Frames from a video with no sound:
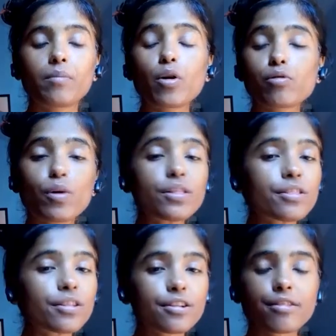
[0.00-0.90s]
because
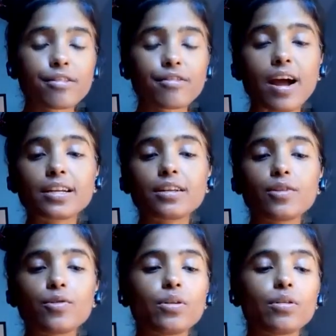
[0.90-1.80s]
once it started
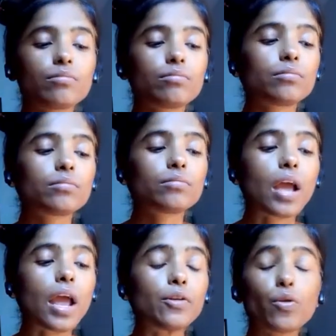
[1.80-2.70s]

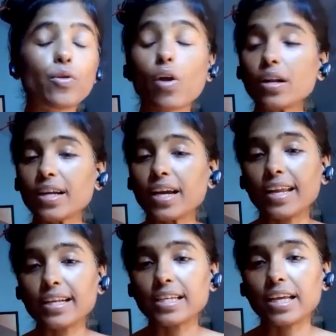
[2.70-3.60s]
and you are not
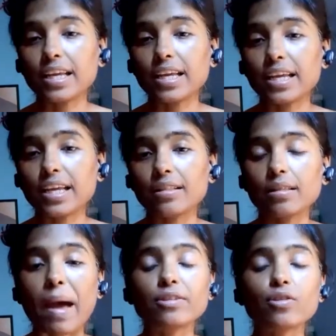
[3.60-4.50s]
correcting
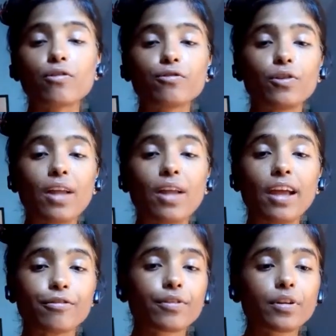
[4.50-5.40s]
the pattern of
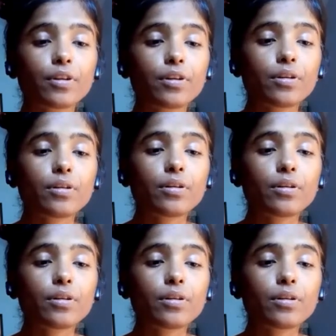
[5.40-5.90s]
your life,